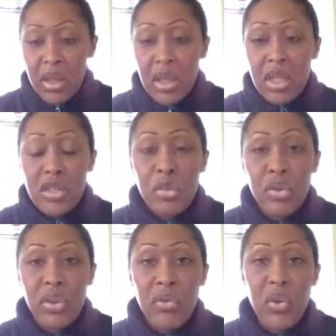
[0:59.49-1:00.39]
things
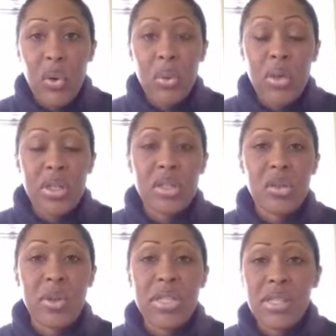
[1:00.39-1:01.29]
moving forward into
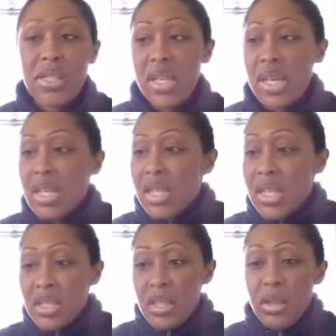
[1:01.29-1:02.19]
2016 and the
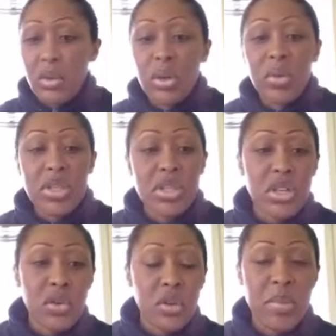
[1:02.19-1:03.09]
things that the Lord wants
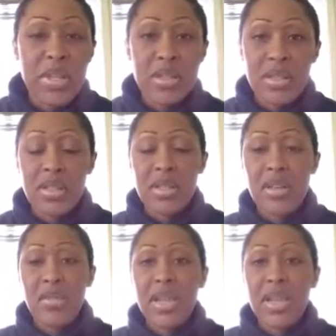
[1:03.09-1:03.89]
to do in business and stuff